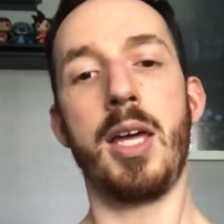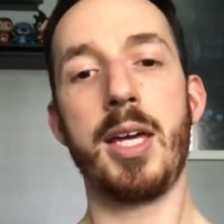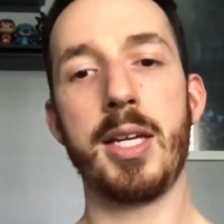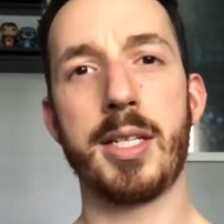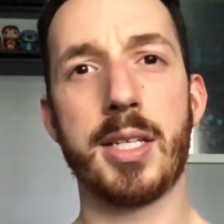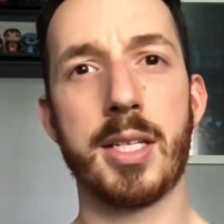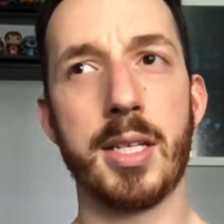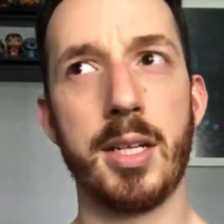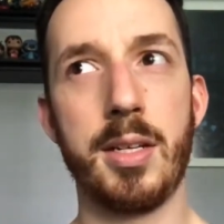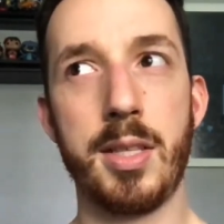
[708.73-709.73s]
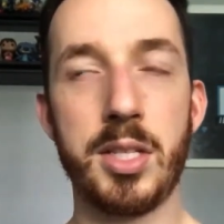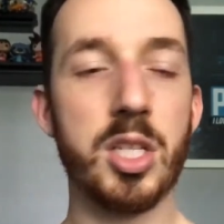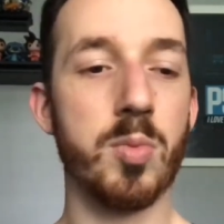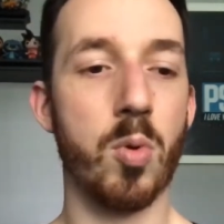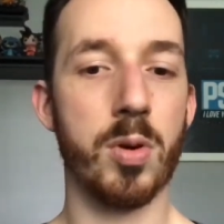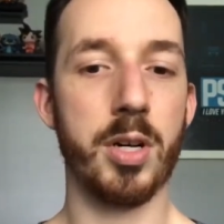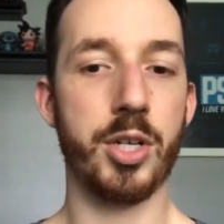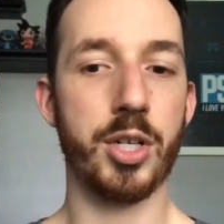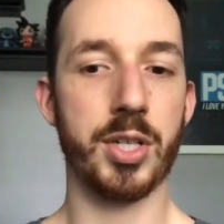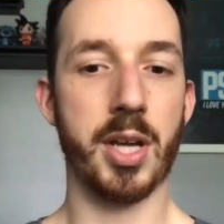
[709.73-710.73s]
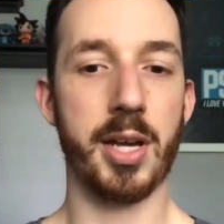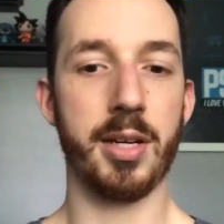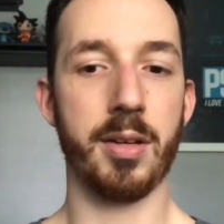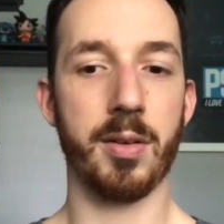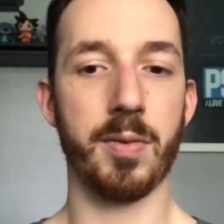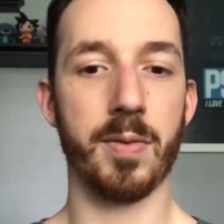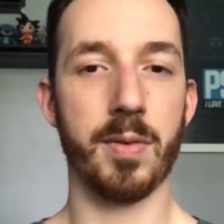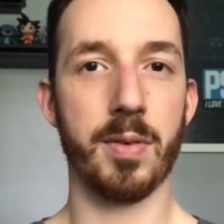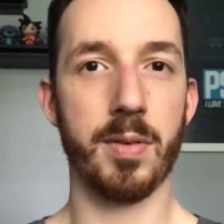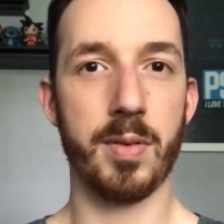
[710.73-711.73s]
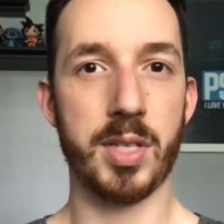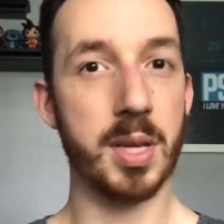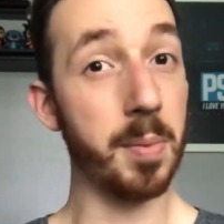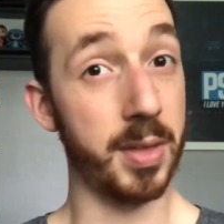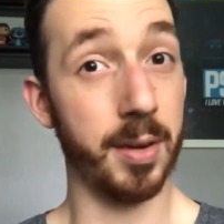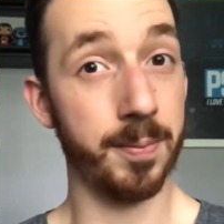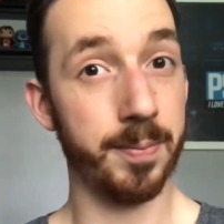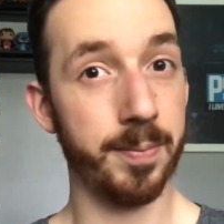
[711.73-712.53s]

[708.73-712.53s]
this is more just something.